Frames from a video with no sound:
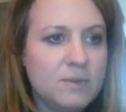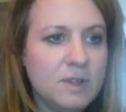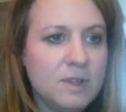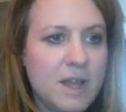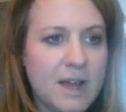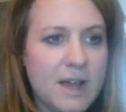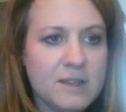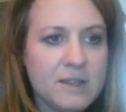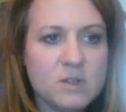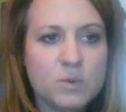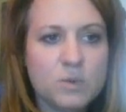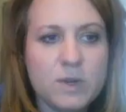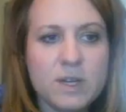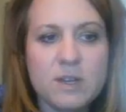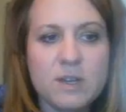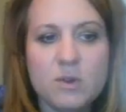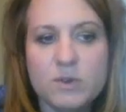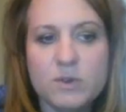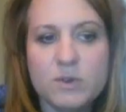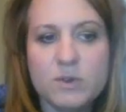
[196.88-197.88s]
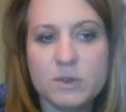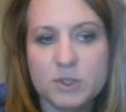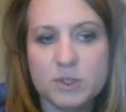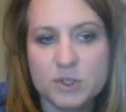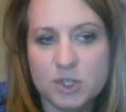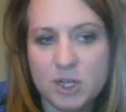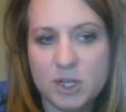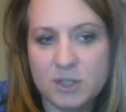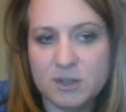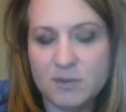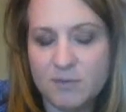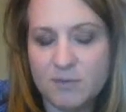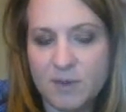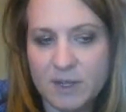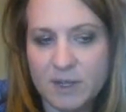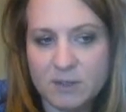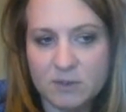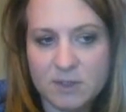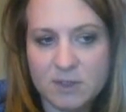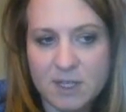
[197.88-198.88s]
last week. You always want to check the
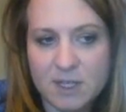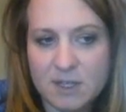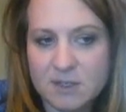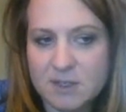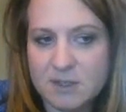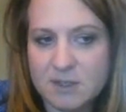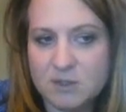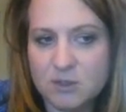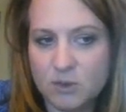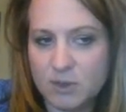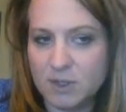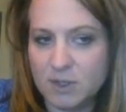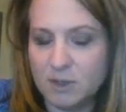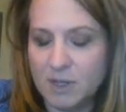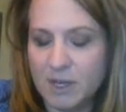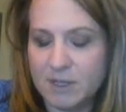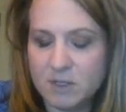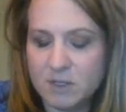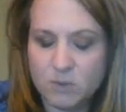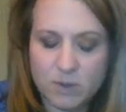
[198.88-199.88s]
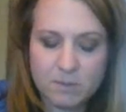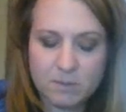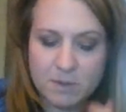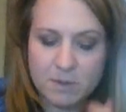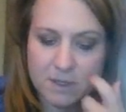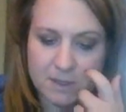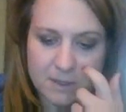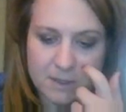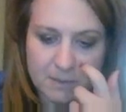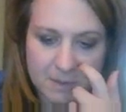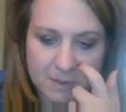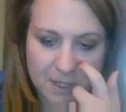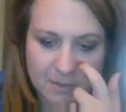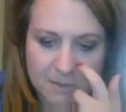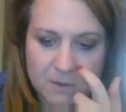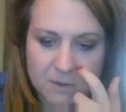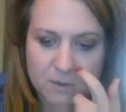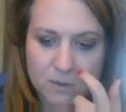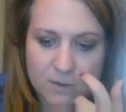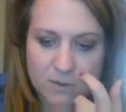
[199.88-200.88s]
final dates during the last week because
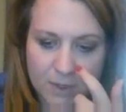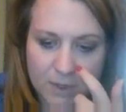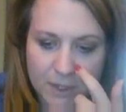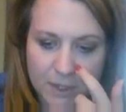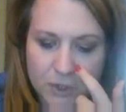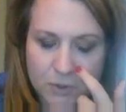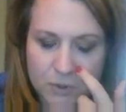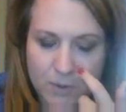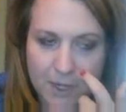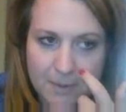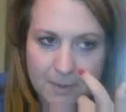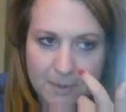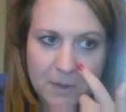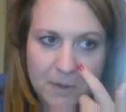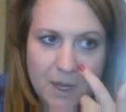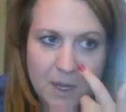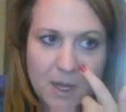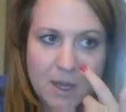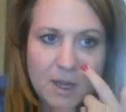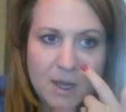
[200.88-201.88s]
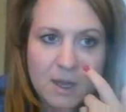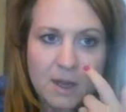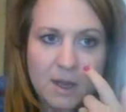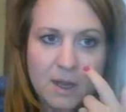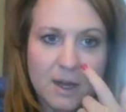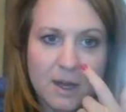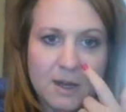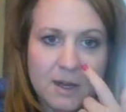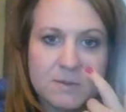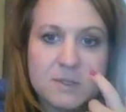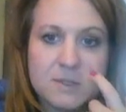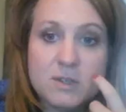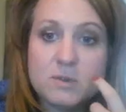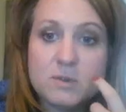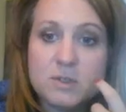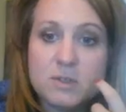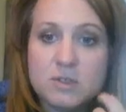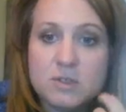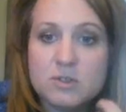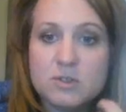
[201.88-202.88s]
sometimes those fluctuate.
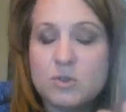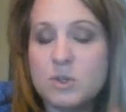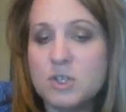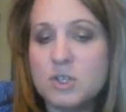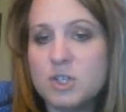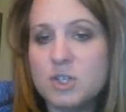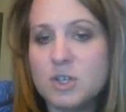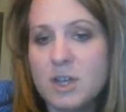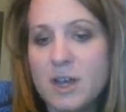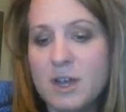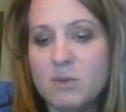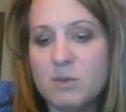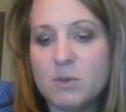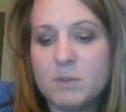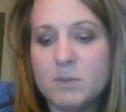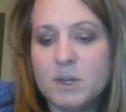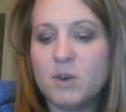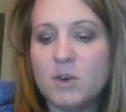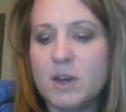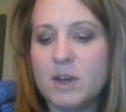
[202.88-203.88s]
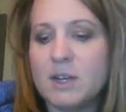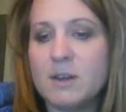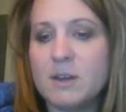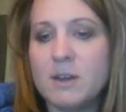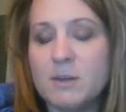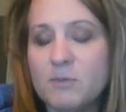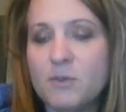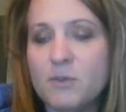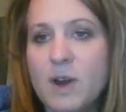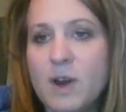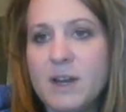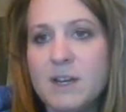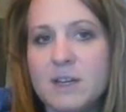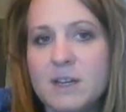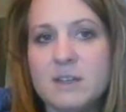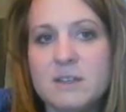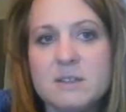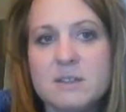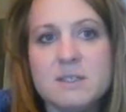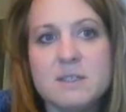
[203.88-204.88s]
So traditionally I will be grading on
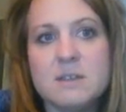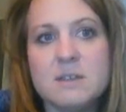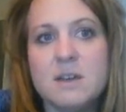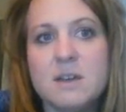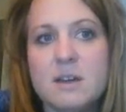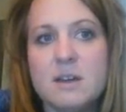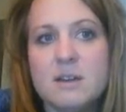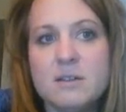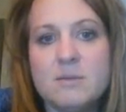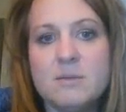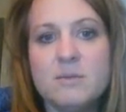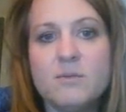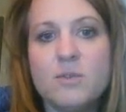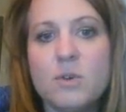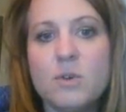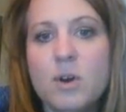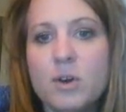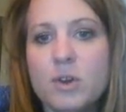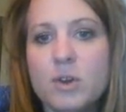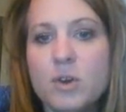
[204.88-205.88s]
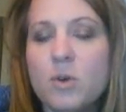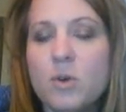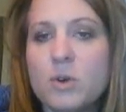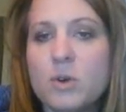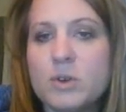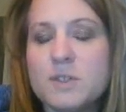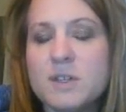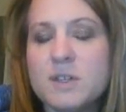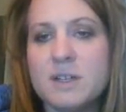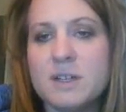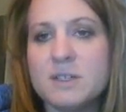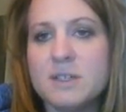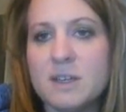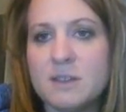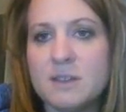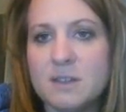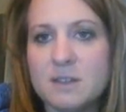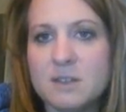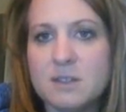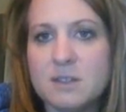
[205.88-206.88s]
Fridays for all your course
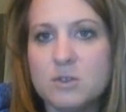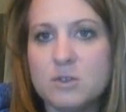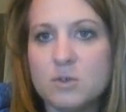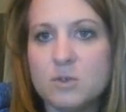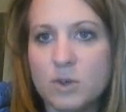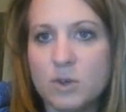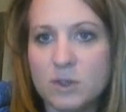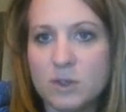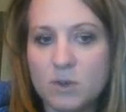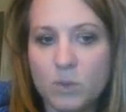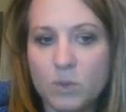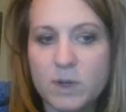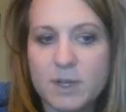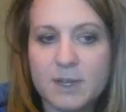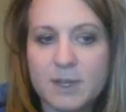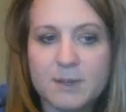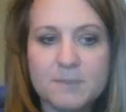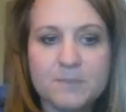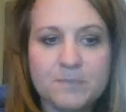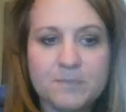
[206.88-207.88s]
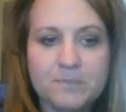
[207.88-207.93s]
content that's due during the week.